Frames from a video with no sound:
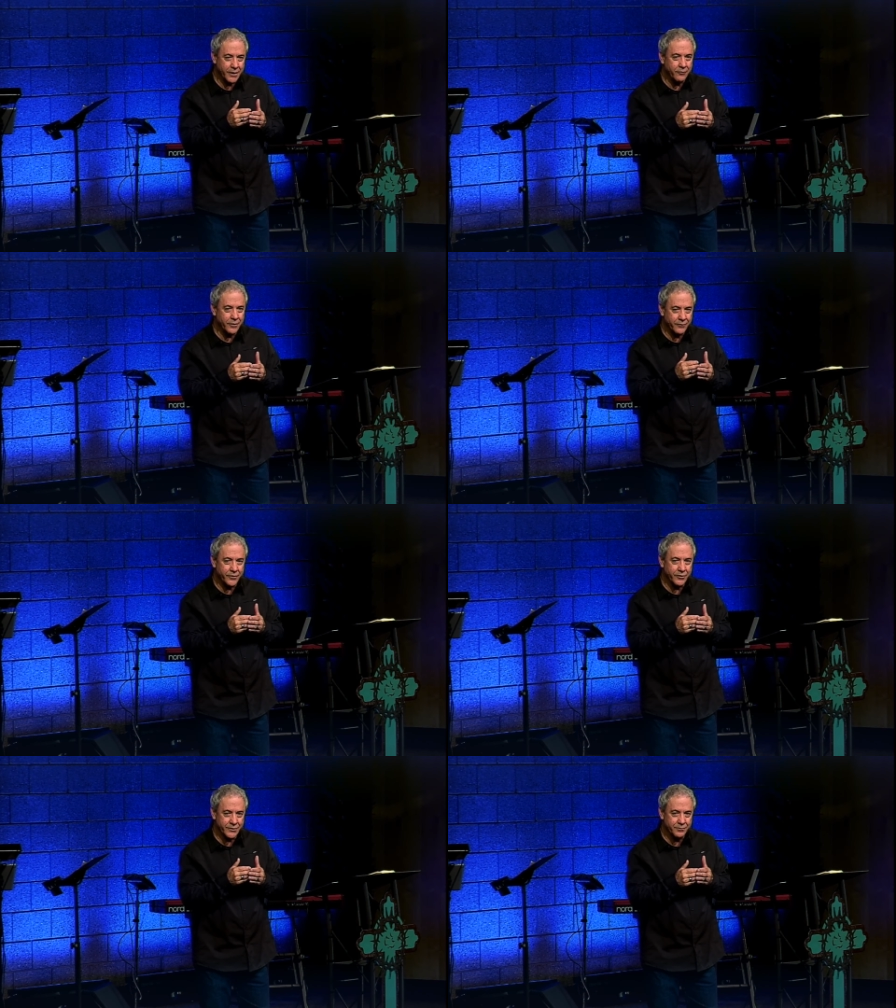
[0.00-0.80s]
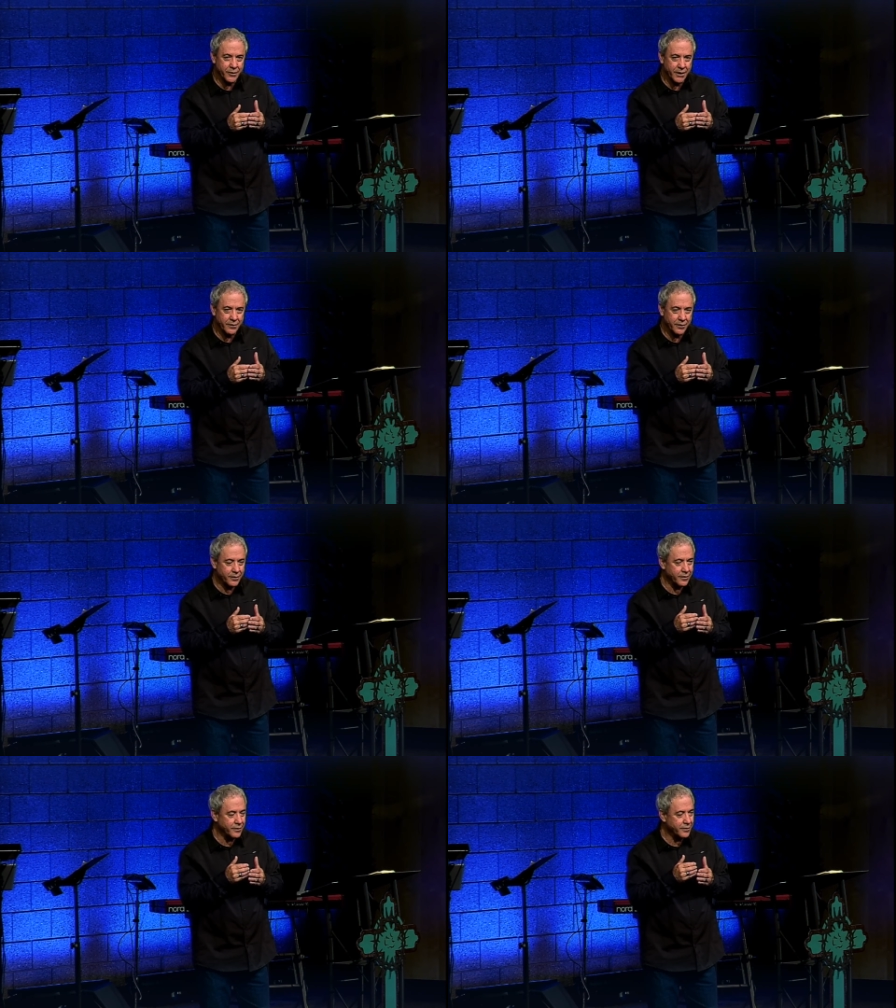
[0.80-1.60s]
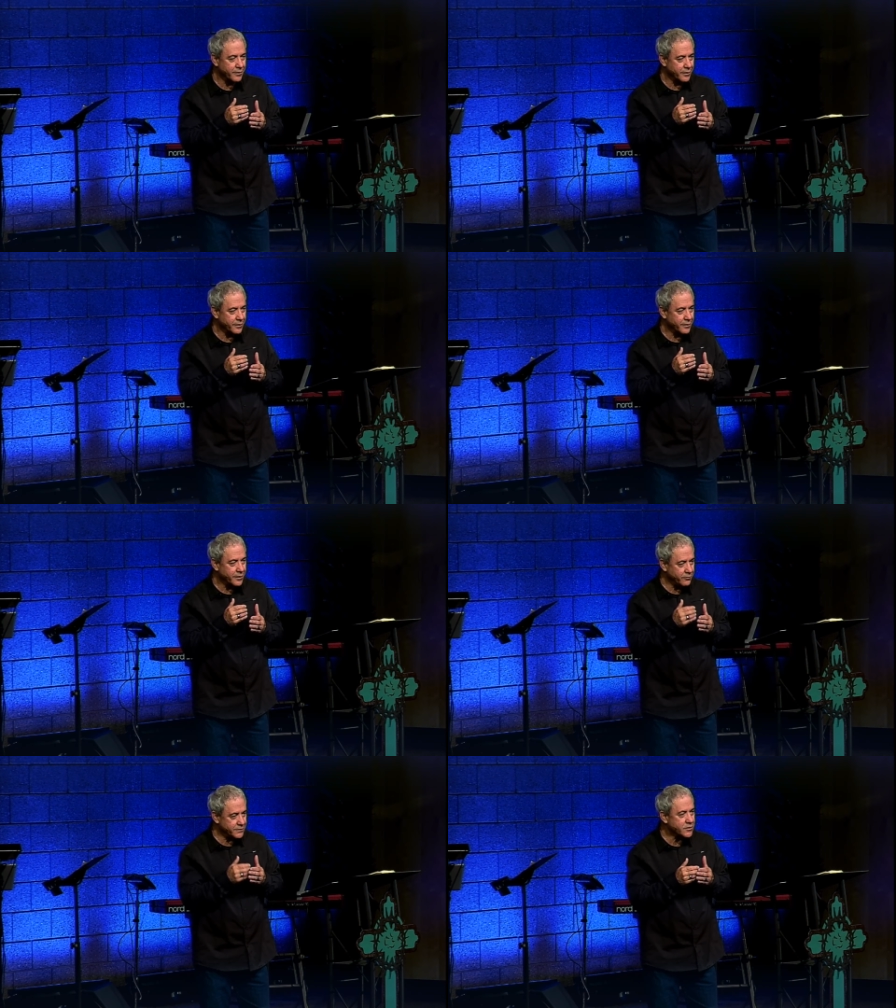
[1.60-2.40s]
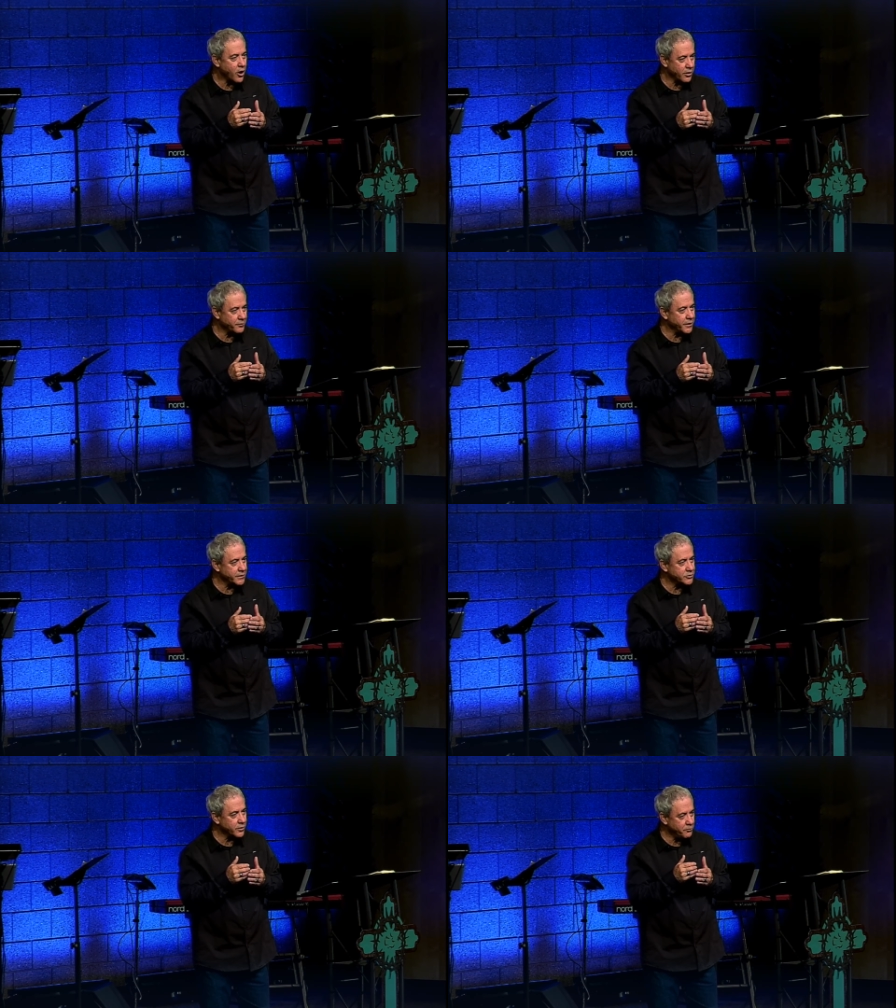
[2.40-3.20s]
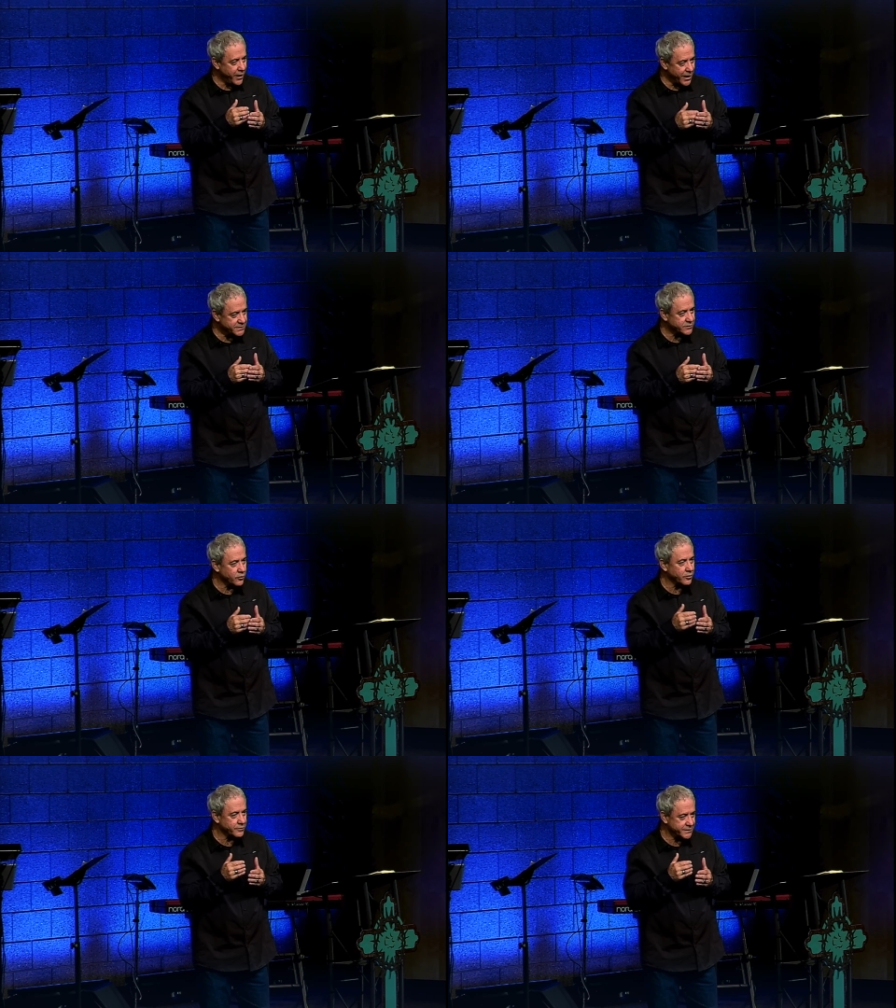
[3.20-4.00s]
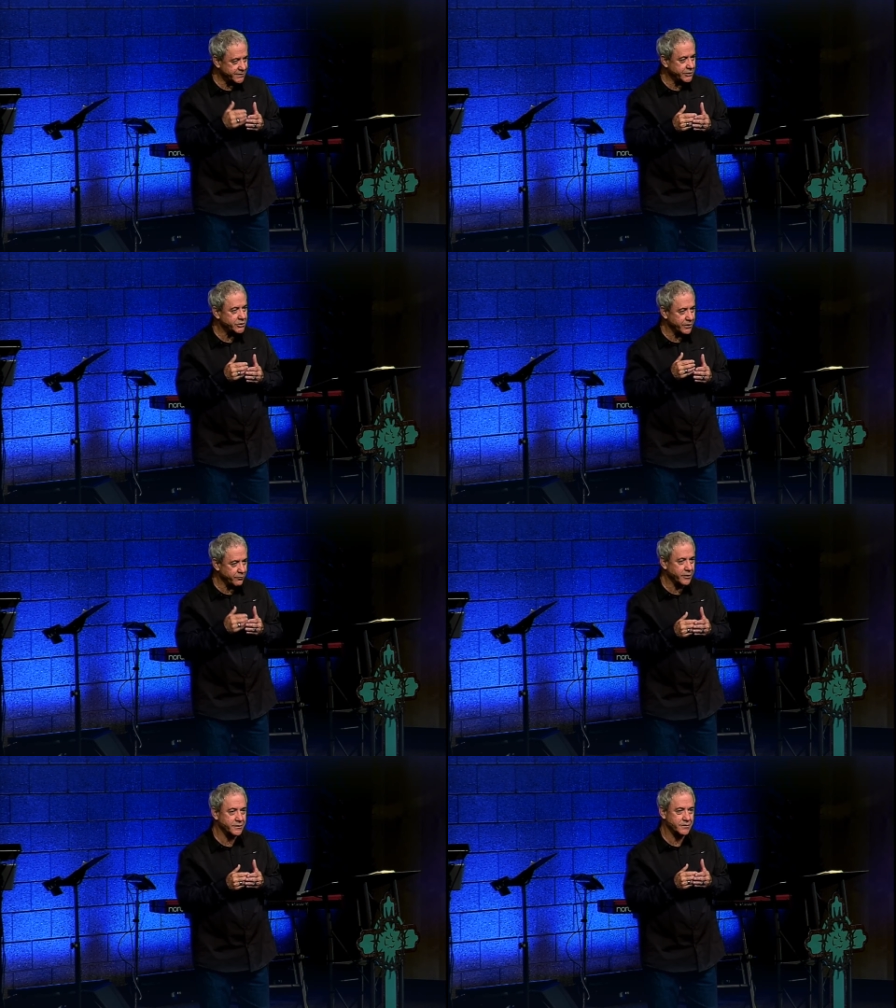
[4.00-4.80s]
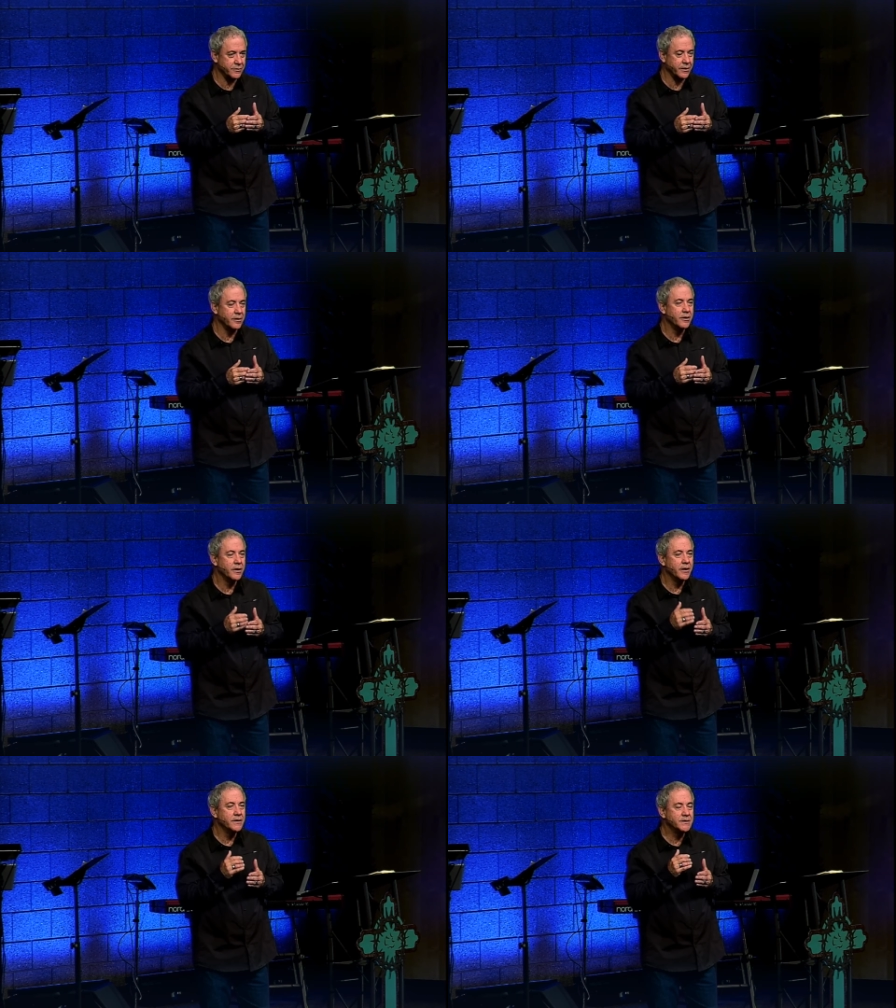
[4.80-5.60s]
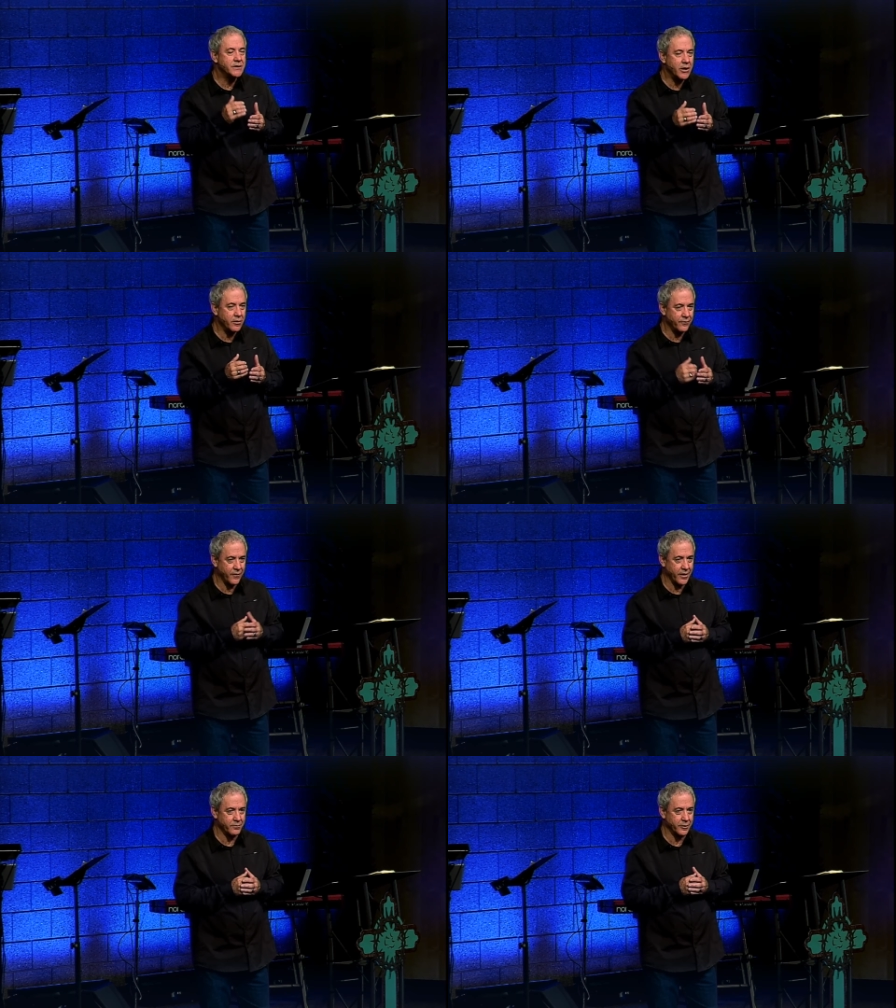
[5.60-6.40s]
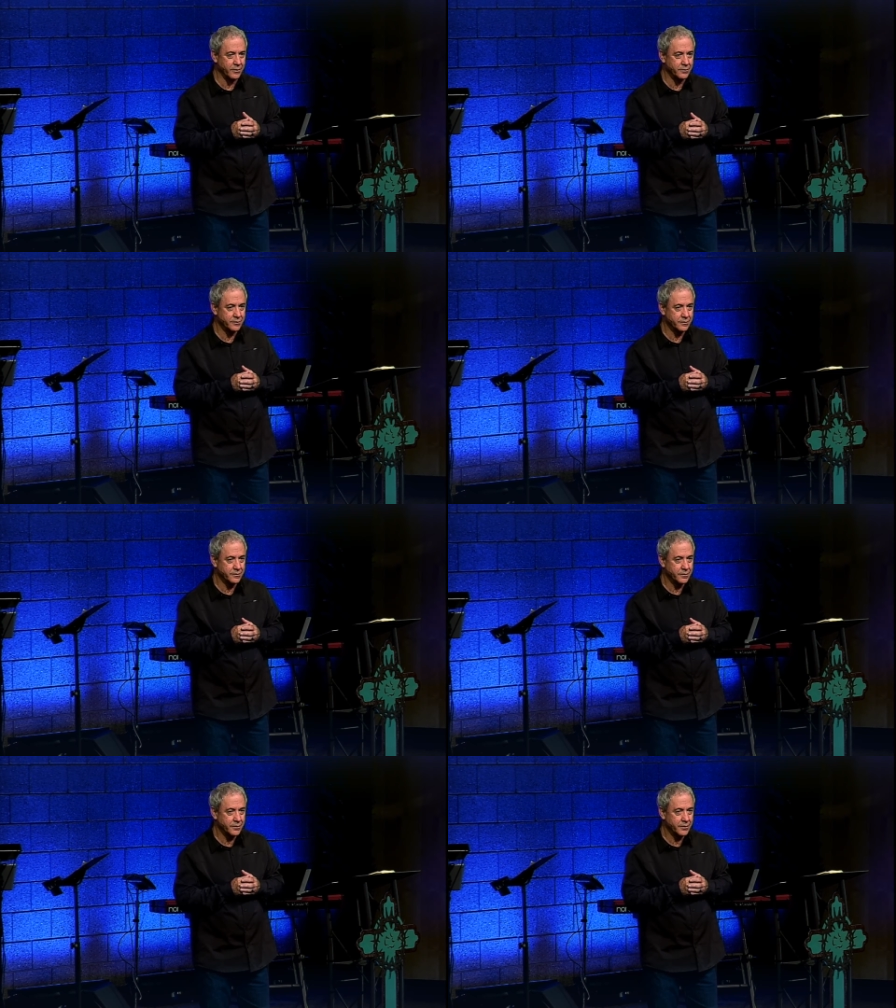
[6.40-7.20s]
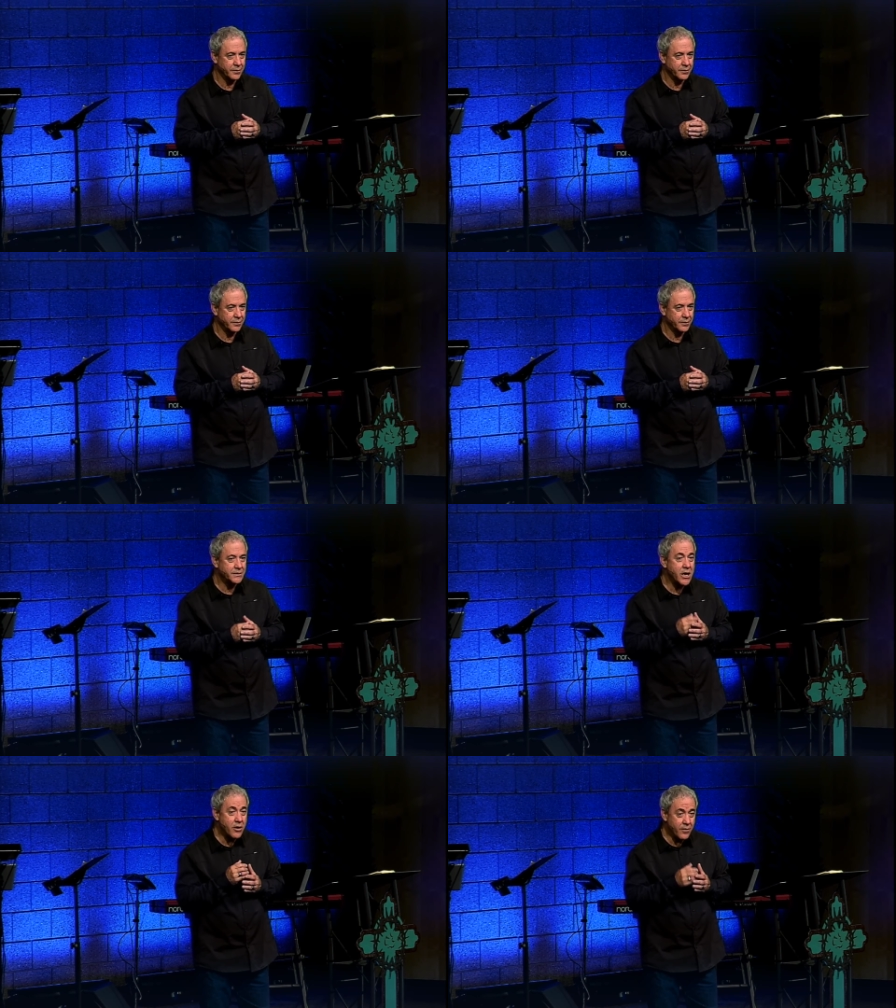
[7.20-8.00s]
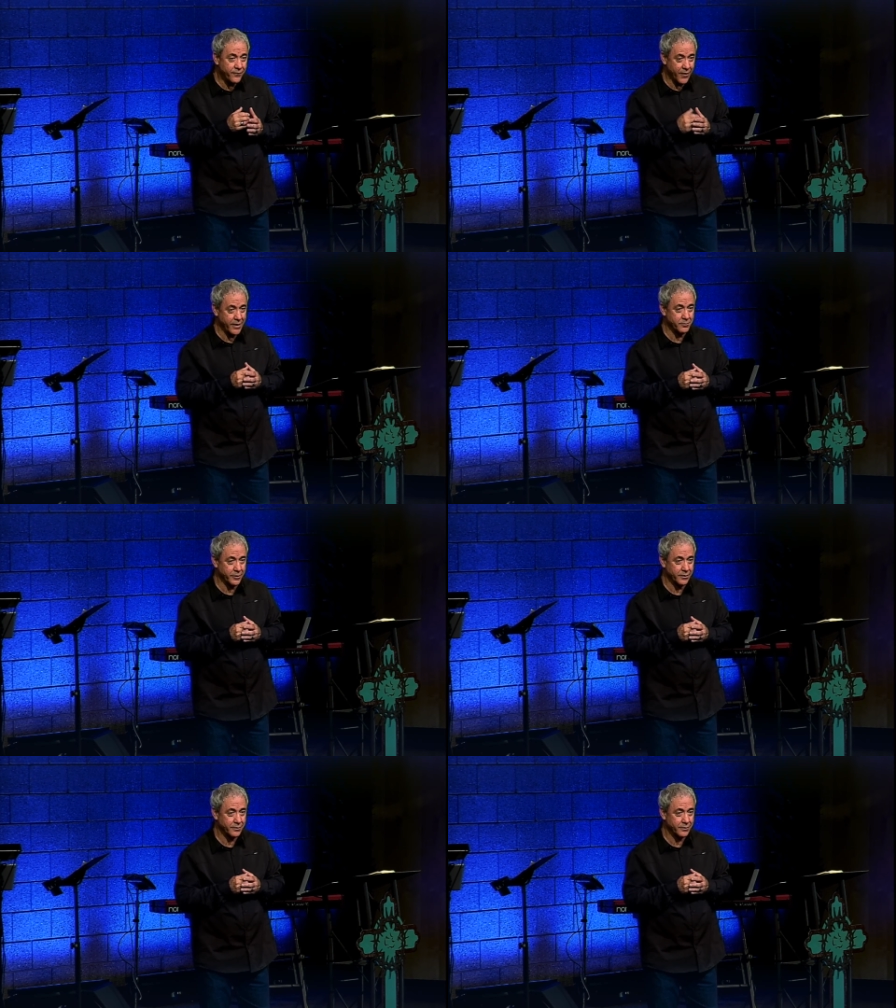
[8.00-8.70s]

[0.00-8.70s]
he revealed to me that he was calling me into a pastoral teaching ministry. Terrified me. Terrified me.